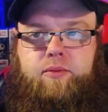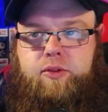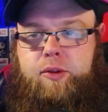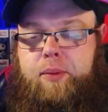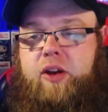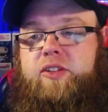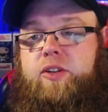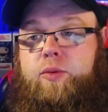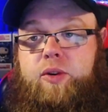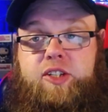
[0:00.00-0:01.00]
the person
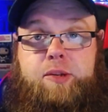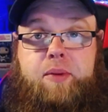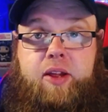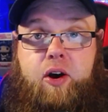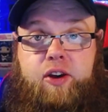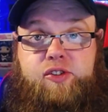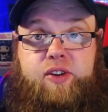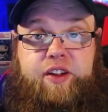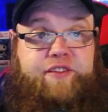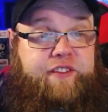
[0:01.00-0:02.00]
who wants to play
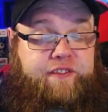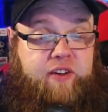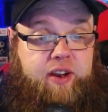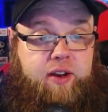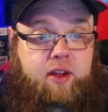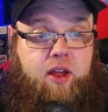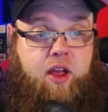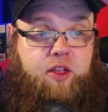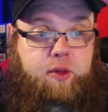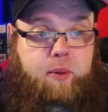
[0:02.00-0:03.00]
Hydroneer for fun,
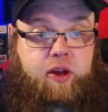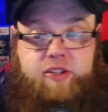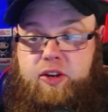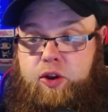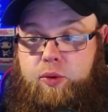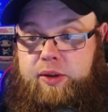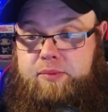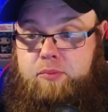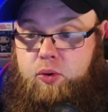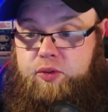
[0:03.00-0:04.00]
the person who
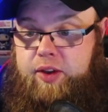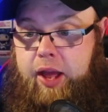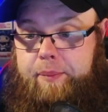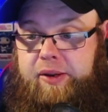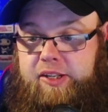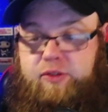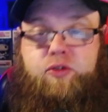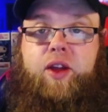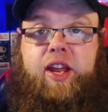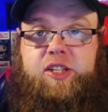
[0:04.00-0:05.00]
is more than happy to
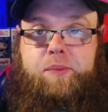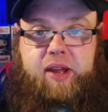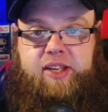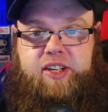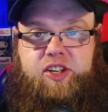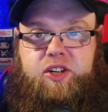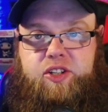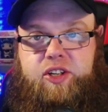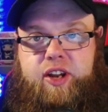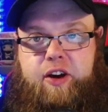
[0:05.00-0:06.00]
create spaghetti
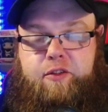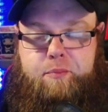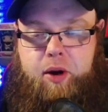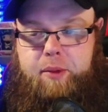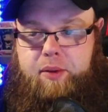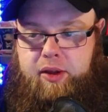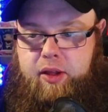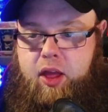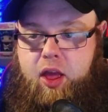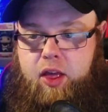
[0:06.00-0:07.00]
junction out of piping,
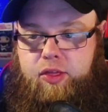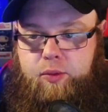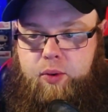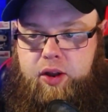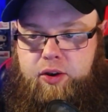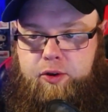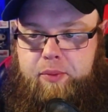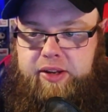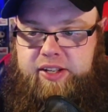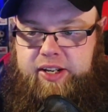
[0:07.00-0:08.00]
the one who
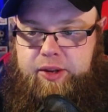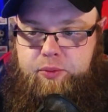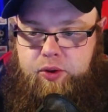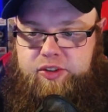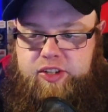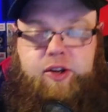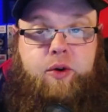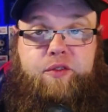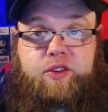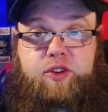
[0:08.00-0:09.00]
basically wants to go
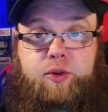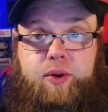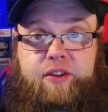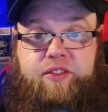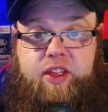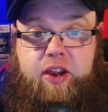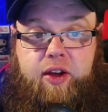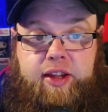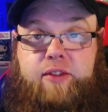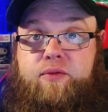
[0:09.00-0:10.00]
off and do whatever they
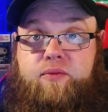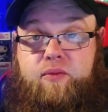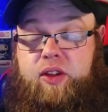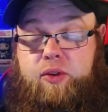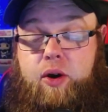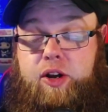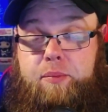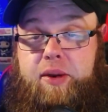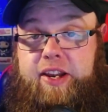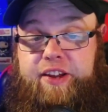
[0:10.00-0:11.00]
like. You are
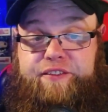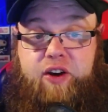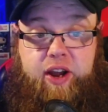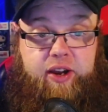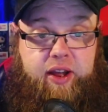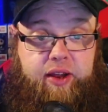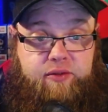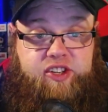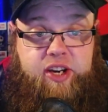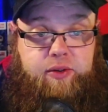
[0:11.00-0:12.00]
completely fine. I
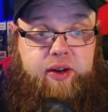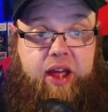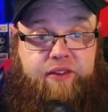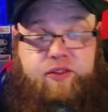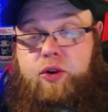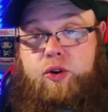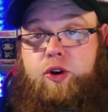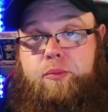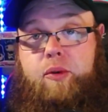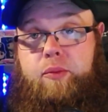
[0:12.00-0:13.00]
generally have not
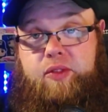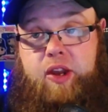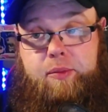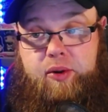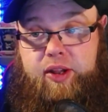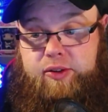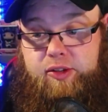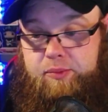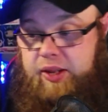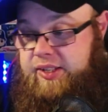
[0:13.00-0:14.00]
got a problem with anybody else
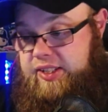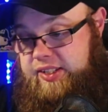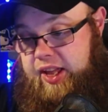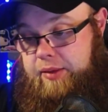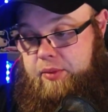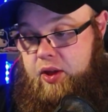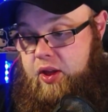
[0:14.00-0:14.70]
who plays this game,